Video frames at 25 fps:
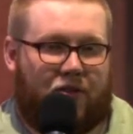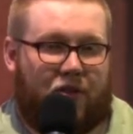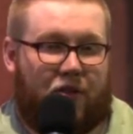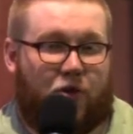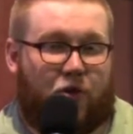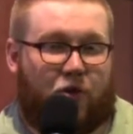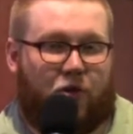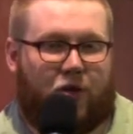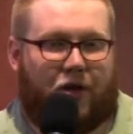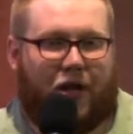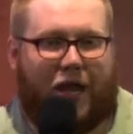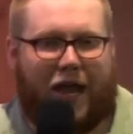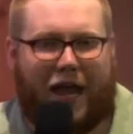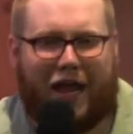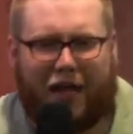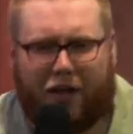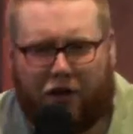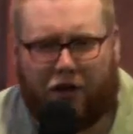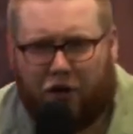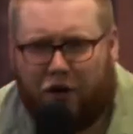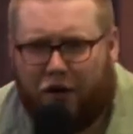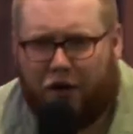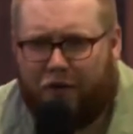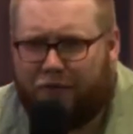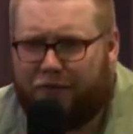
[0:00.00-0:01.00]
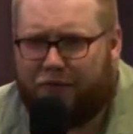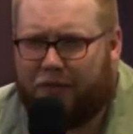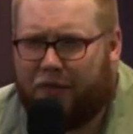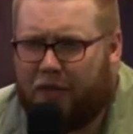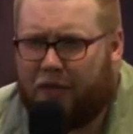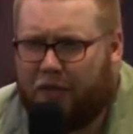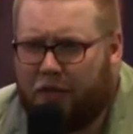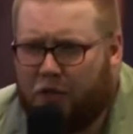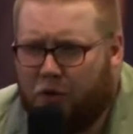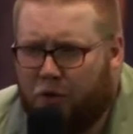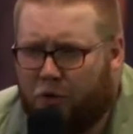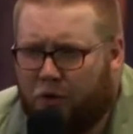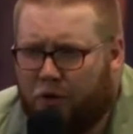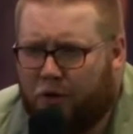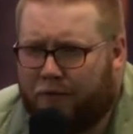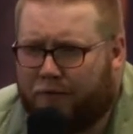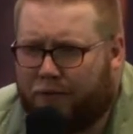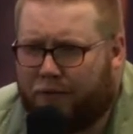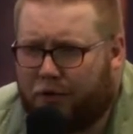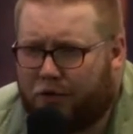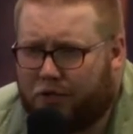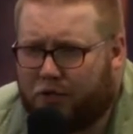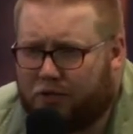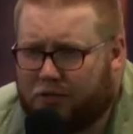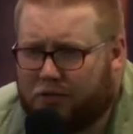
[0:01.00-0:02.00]
The creator of the
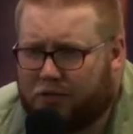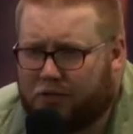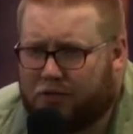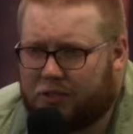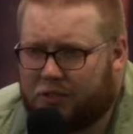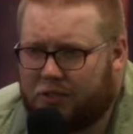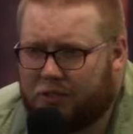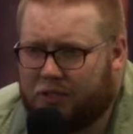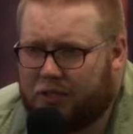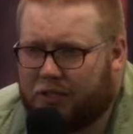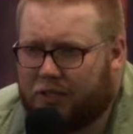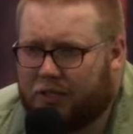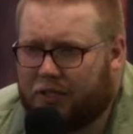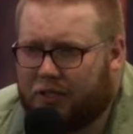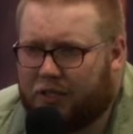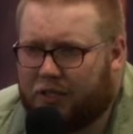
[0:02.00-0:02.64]
universe